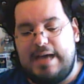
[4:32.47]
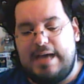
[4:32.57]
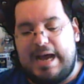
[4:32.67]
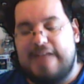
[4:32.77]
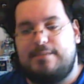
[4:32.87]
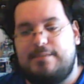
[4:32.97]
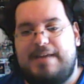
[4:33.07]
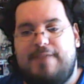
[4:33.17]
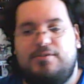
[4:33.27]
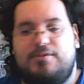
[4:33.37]
I ended up
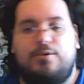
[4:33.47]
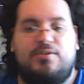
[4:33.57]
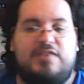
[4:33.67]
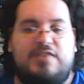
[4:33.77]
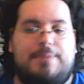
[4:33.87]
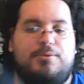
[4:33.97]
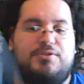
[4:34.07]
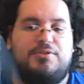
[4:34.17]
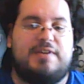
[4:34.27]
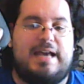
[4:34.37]
having to go to
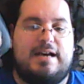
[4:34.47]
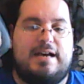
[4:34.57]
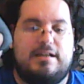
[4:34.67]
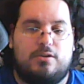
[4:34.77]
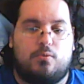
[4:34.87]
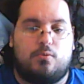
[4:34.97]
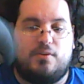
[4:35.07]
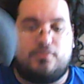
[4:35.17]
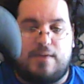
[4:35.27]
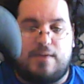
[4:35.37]
Staples to get a little
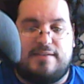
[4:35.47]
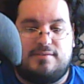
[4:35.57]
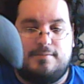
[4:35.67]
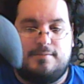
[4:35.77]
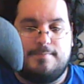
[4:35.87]
wrist rest